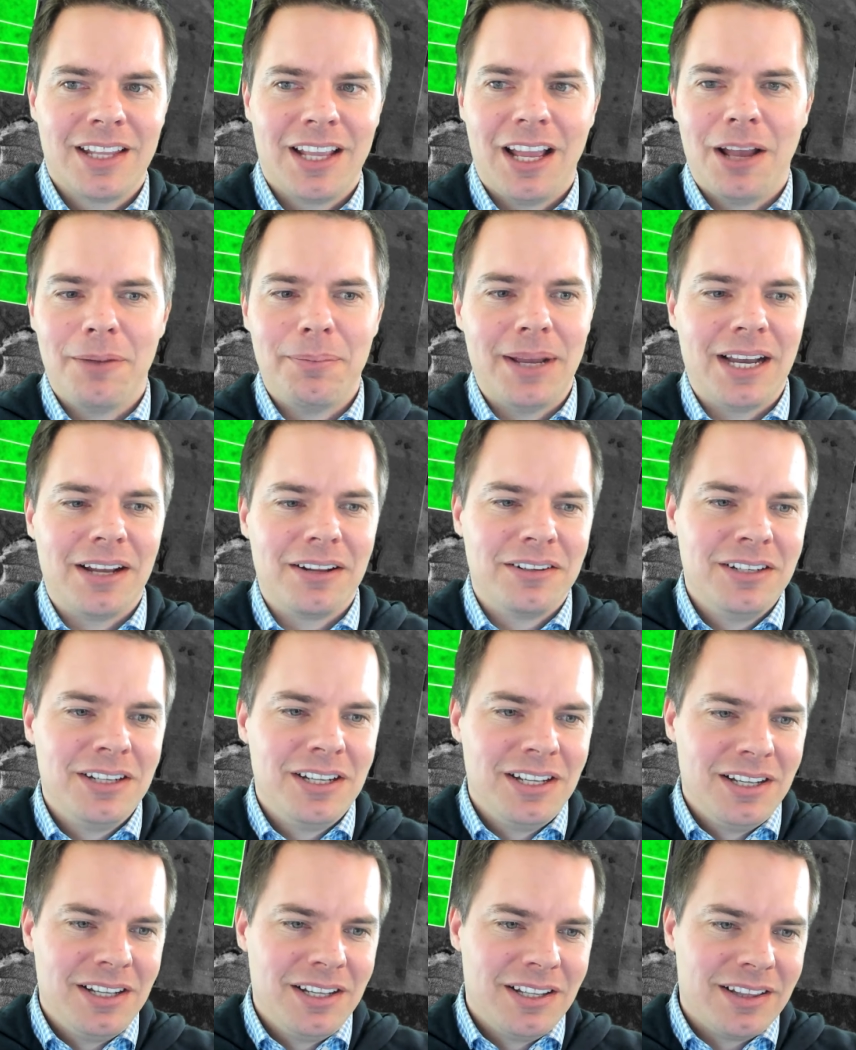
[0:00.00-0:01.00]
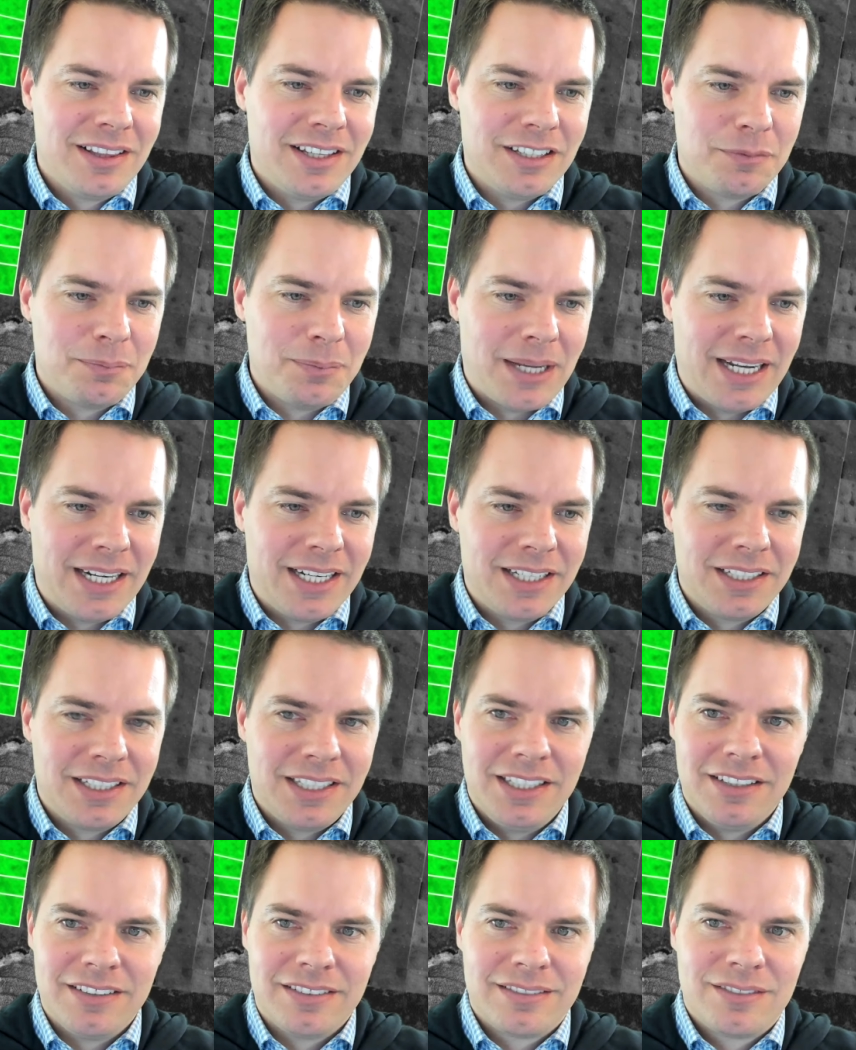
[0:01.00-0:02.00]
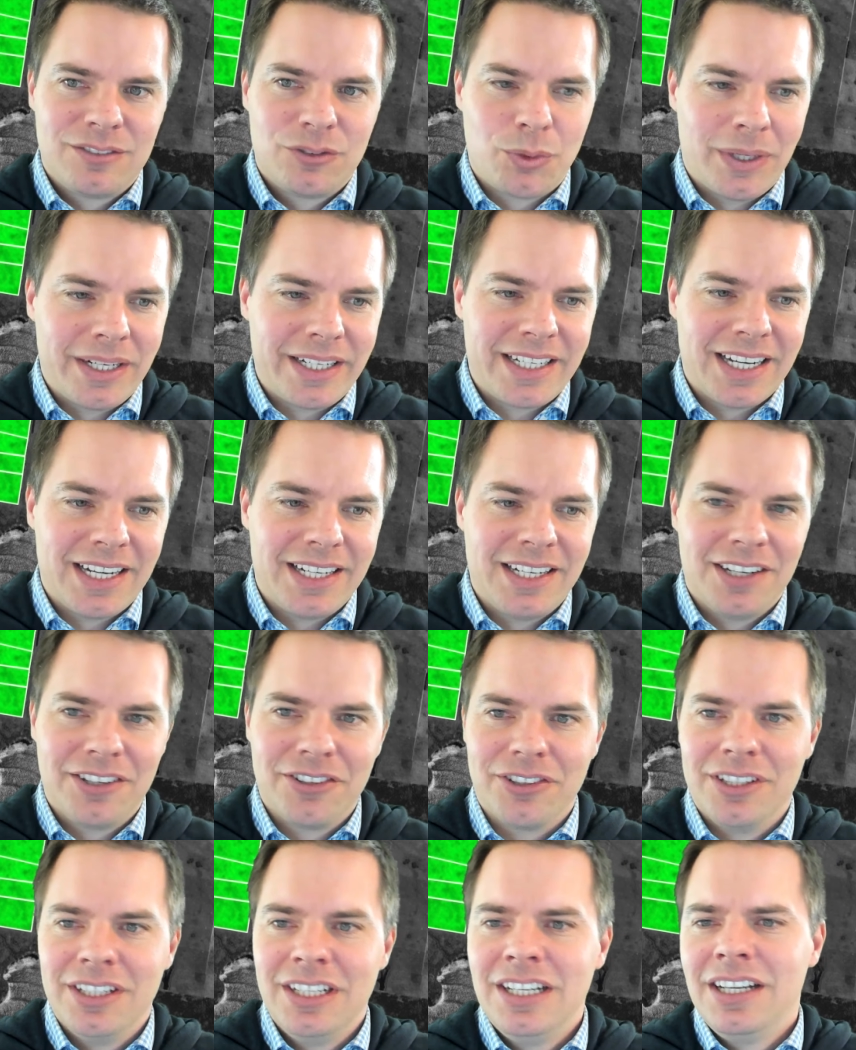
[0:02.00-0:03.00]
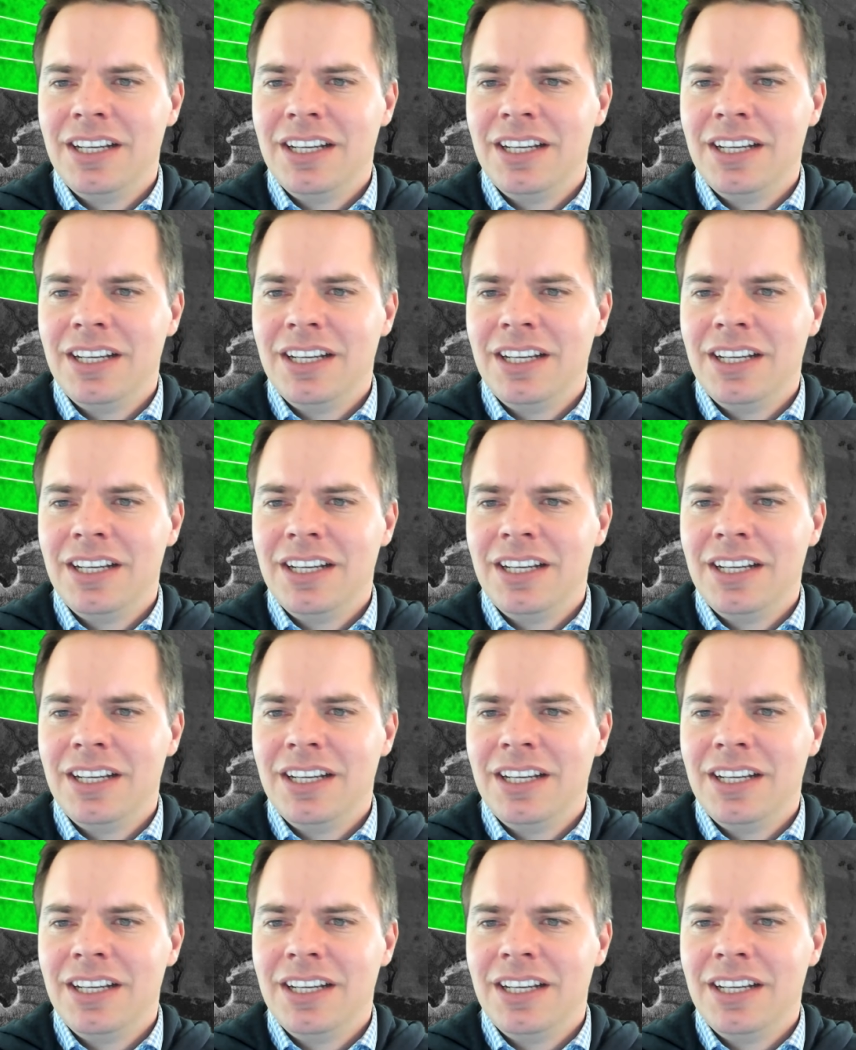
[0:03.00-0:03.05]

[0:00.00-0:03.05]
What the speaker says: about this paddock is 2800.